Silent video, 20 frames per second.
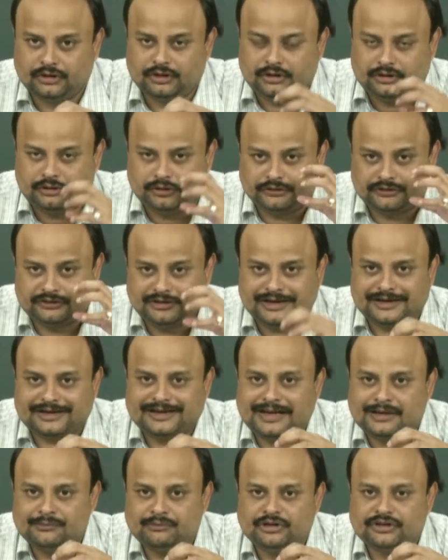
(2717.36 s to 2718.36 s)
Exact
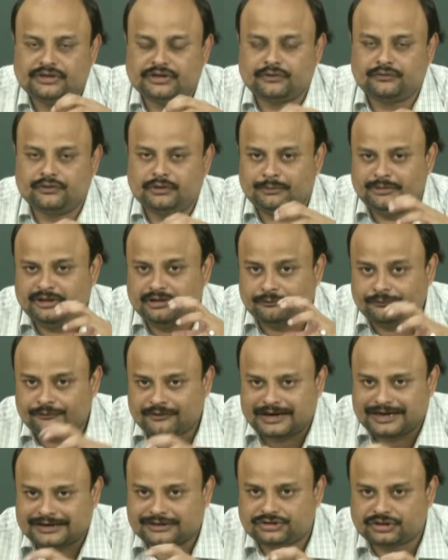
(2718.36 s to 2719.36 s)
diameter will be the
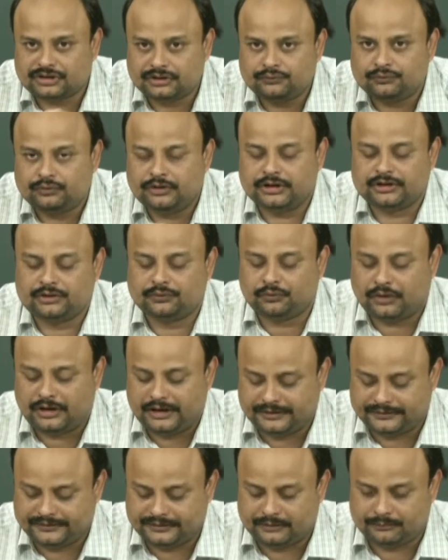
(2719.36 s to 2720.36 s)
fraction where the
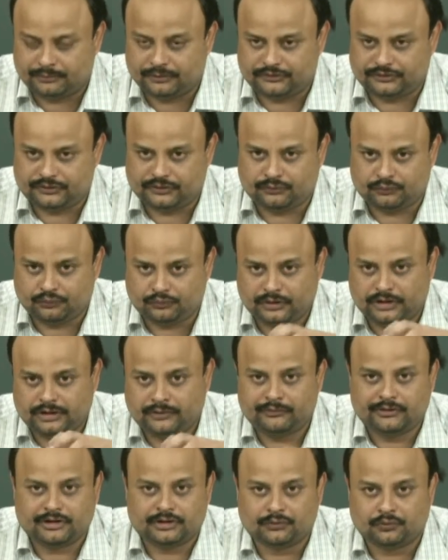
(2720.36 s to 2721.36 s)
voids are present,
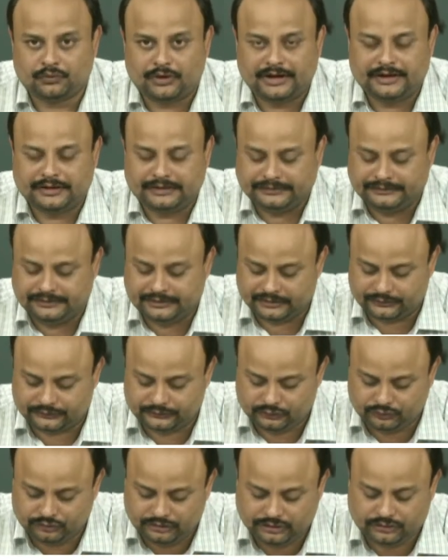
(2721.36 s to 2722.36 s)
wherever the void is there. So,
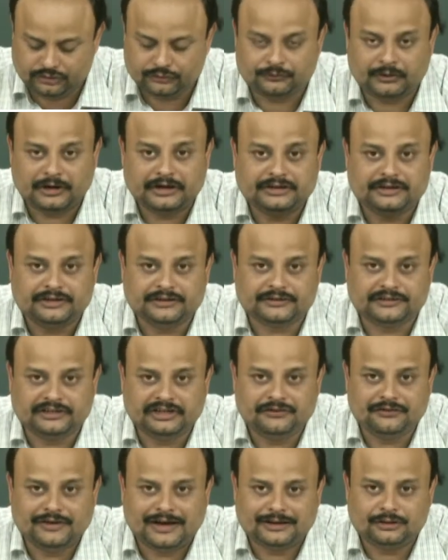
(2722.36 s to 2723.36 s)
you need to find this d
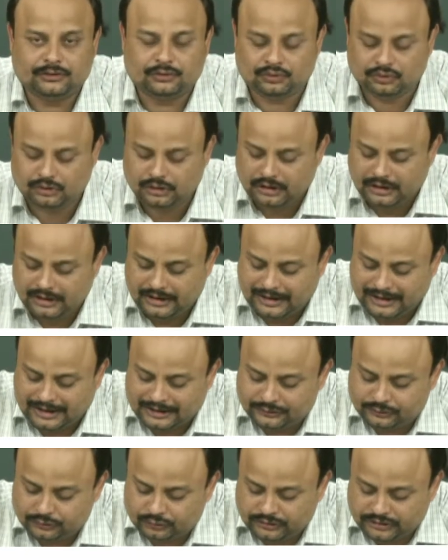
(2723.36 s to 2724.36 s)
value,
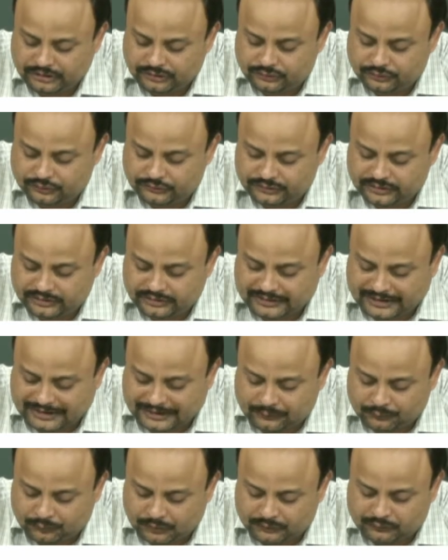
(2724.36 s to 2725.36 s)
and you need to see
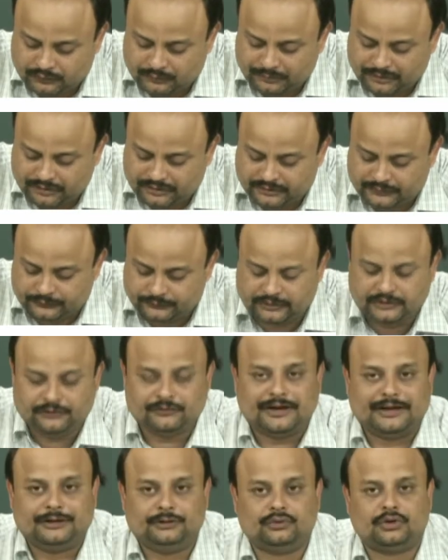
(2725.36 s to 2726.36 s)
that what will be this v
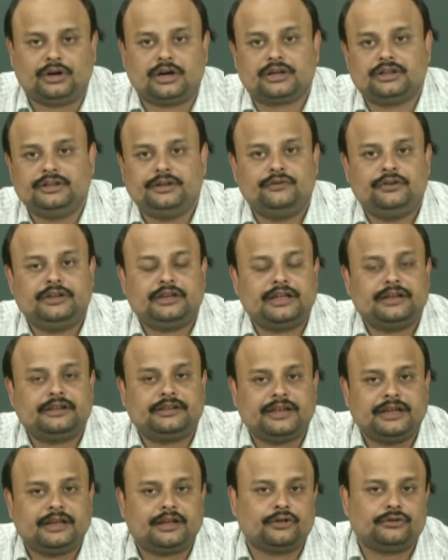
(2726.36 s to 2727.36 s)
value. Earlier we can
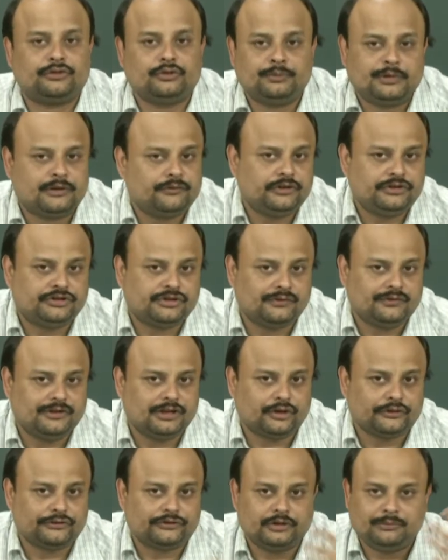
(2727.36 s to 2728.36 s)
take a superficial
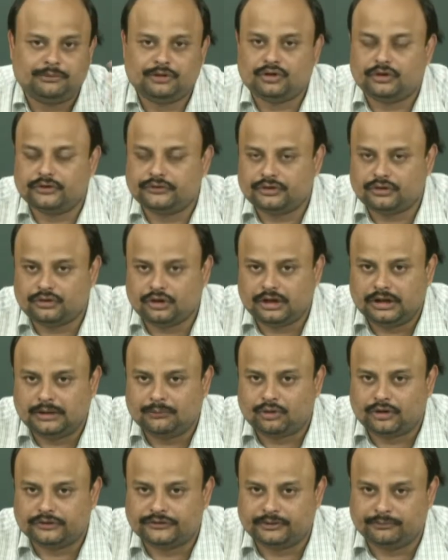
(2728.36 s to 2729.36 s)
velocity because the column
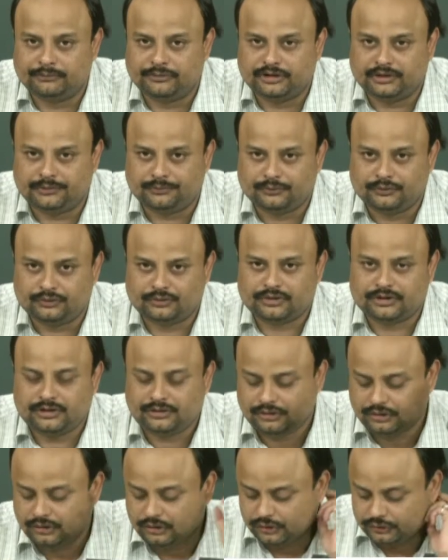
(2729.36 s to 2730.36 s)
was empty, okay.
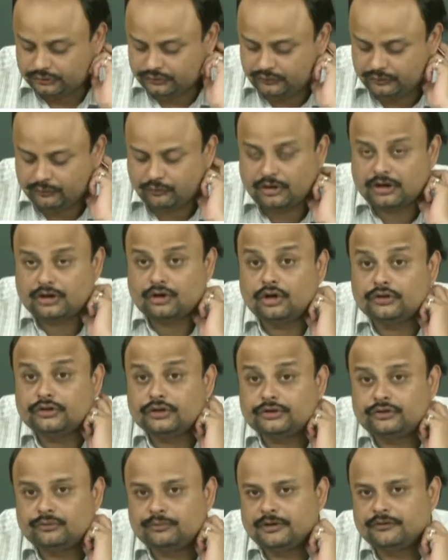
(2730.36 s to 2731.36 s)
So, we work on the
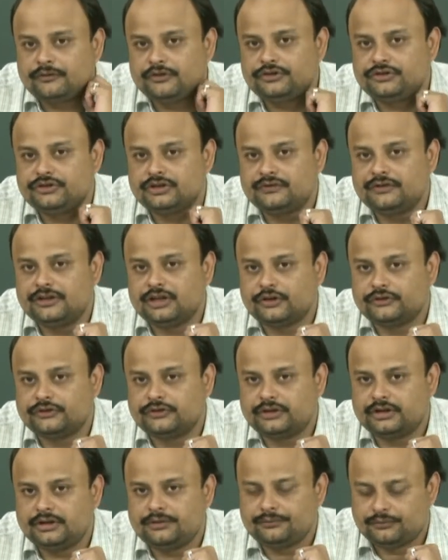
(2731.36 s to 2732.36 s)
superficial
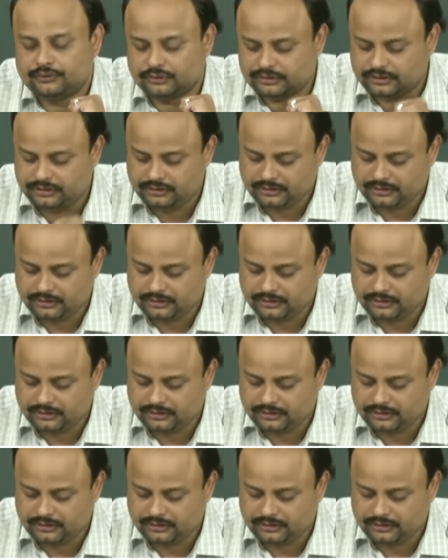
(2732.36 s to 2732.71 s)
velocity, okay.